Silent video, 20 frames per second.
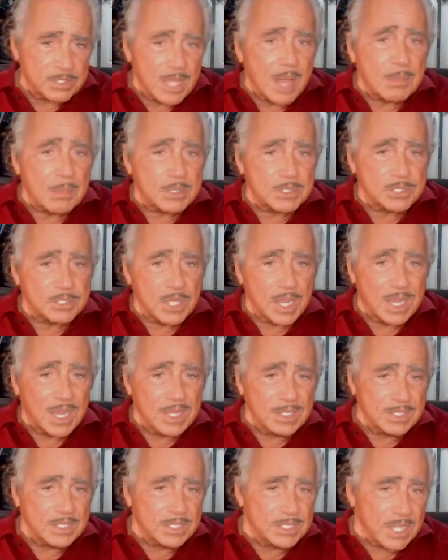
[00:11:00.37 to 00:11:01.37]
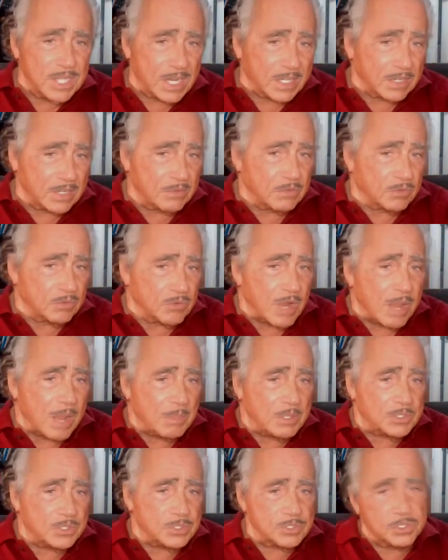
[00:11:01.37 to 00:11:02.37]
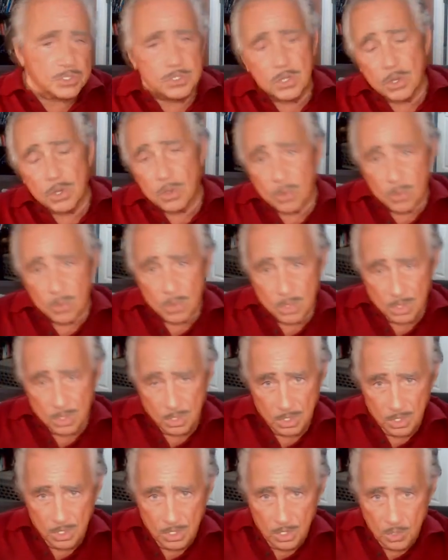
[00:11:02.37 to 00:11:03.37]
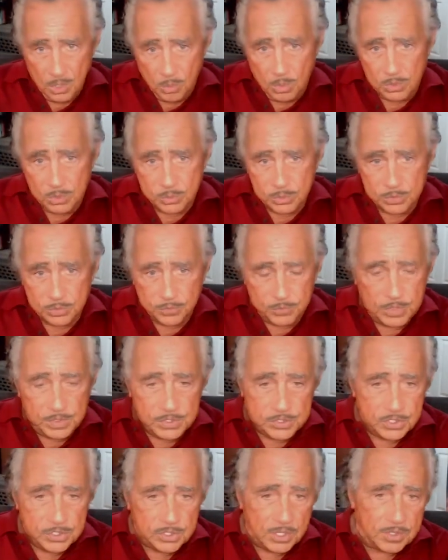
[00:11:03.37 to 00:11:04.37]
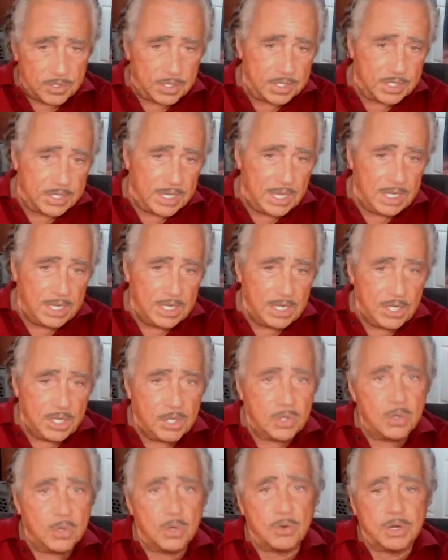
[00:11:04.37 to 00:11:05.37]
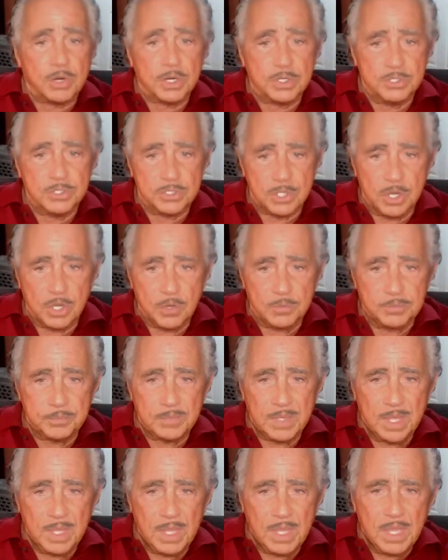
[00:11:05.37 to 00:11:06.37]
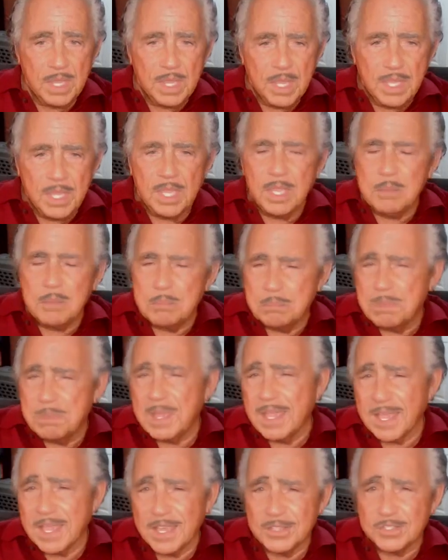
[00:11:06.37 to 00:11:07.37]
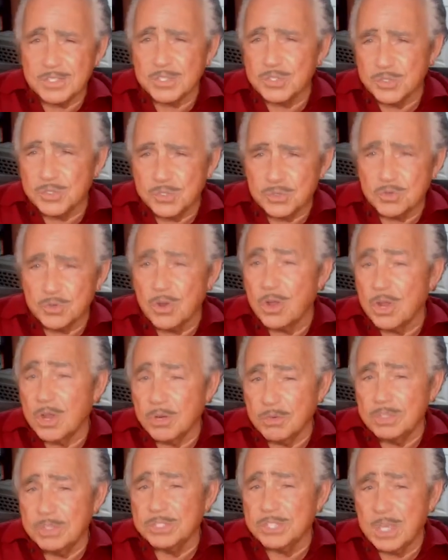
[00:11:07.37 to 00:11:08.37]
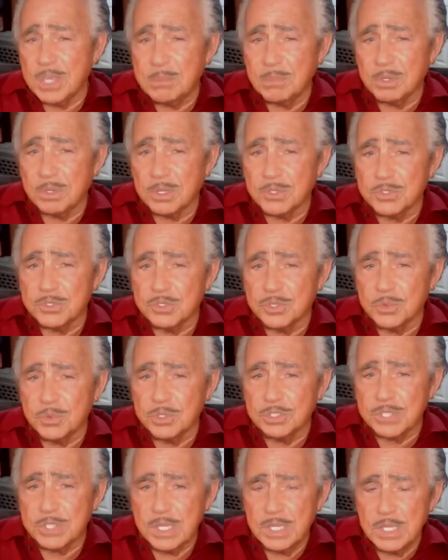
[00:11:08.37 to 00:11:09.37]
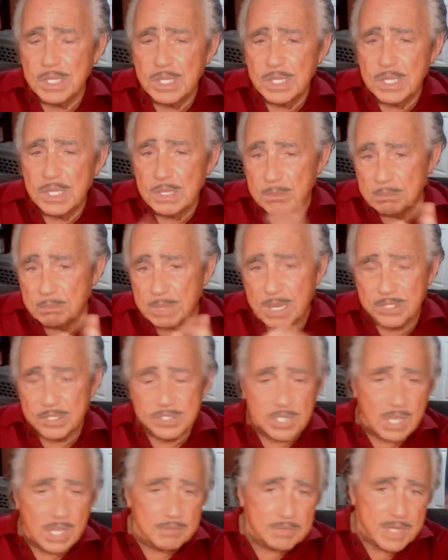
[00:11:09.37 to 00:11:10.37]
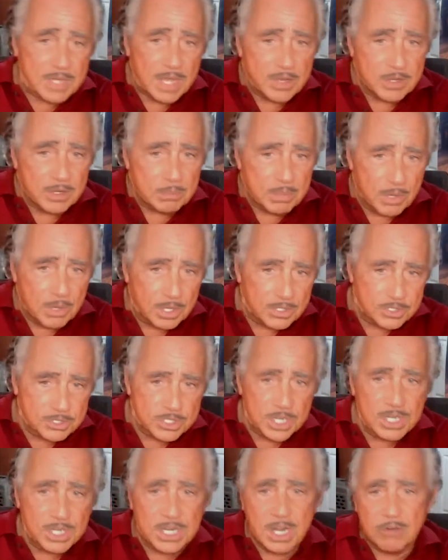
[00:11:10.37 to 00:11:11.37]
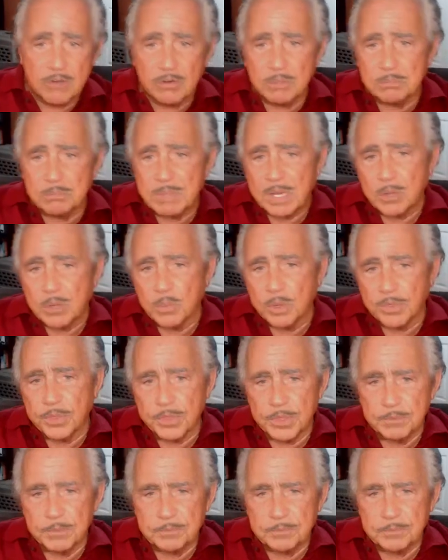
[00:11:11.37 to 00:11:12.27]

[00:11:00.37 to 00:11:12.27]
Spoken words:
homicide detective Robert Snow, which was featured on the Katie Couric show. He bears a strong resemblance to his past life counterpart, J. Carroll Beckwith.